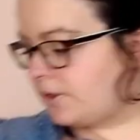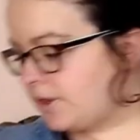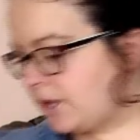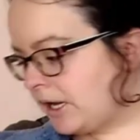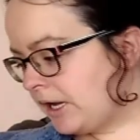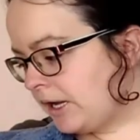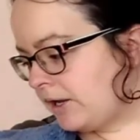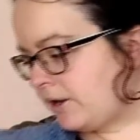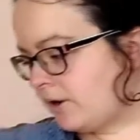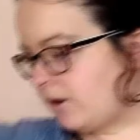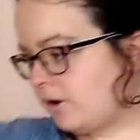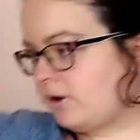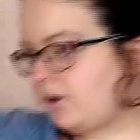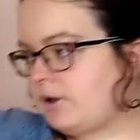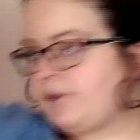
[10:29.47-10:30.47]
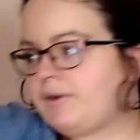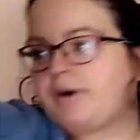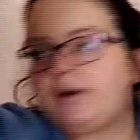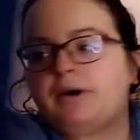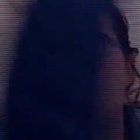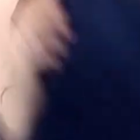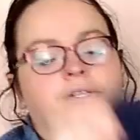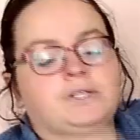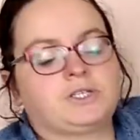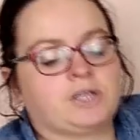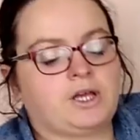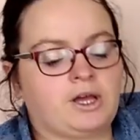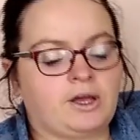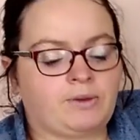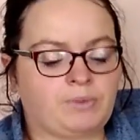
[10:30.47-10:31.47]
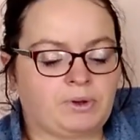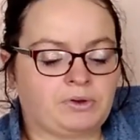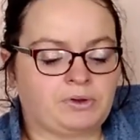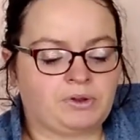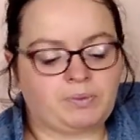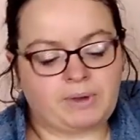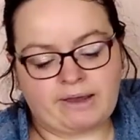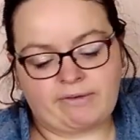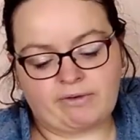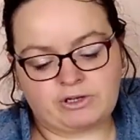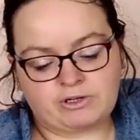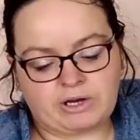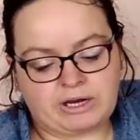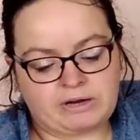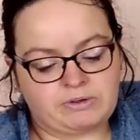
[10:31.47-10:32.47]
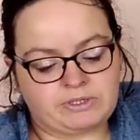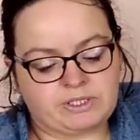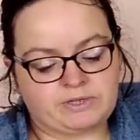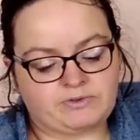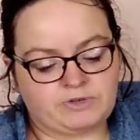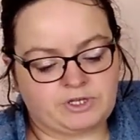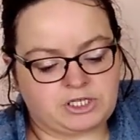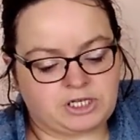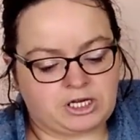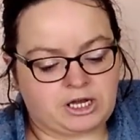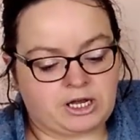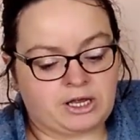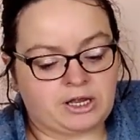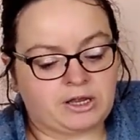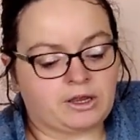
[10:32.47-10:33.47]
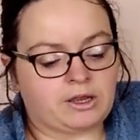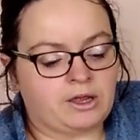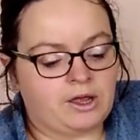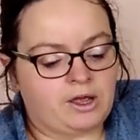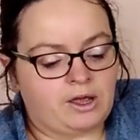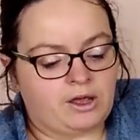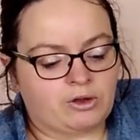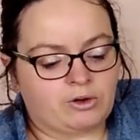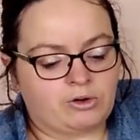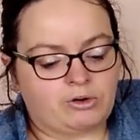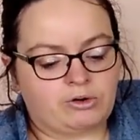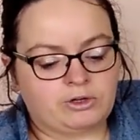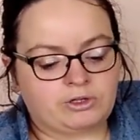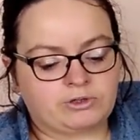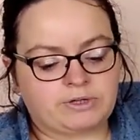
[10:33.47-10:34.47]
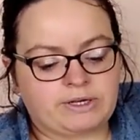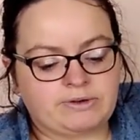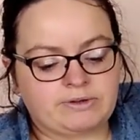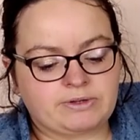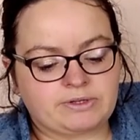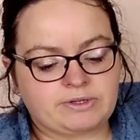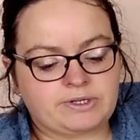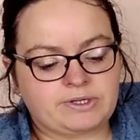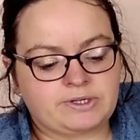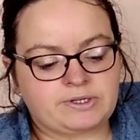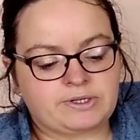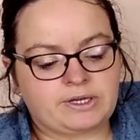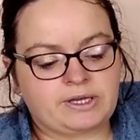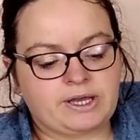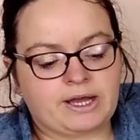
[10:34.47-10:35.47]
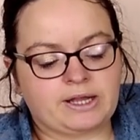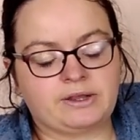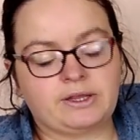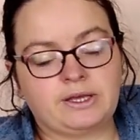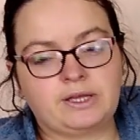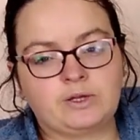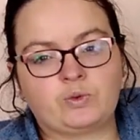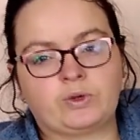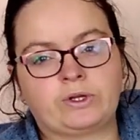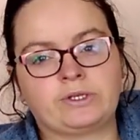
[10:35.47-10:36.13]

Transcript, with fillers: Then I got um, another pair of trousers for Jack cord trousers. He had these